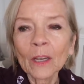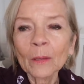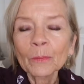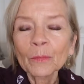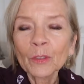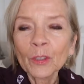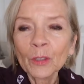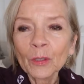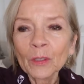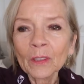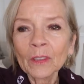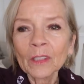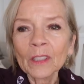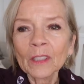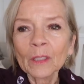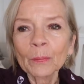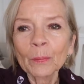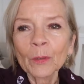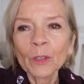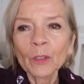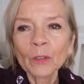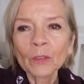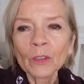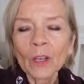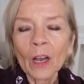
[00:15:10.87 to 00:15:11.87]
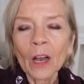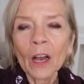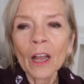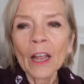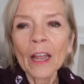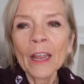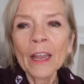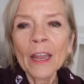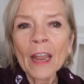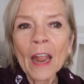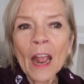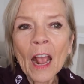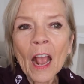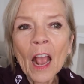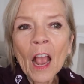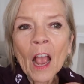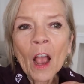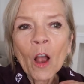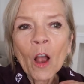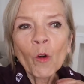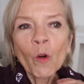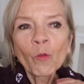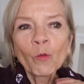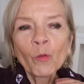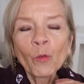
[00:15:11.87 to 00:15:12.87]
I'm doing this because I
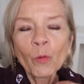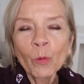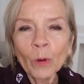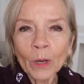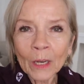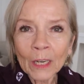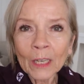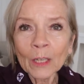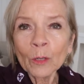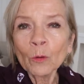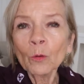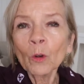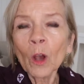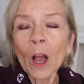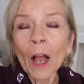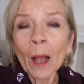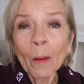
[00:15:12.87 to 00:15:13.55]
really